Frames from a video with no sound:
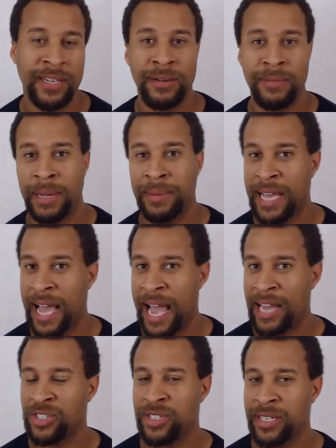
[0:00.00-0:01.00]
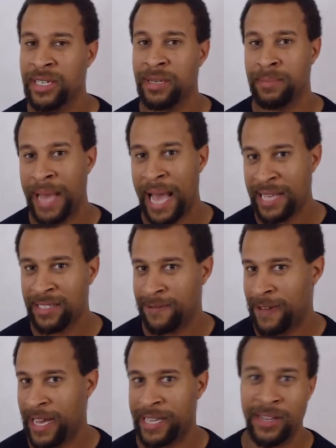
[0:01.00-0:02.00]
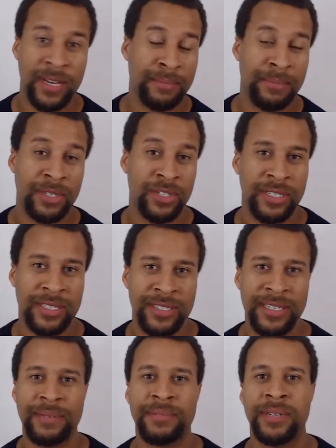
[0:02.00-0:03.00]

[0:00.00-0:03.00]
or maybe they actually pacify you and put you to sleep.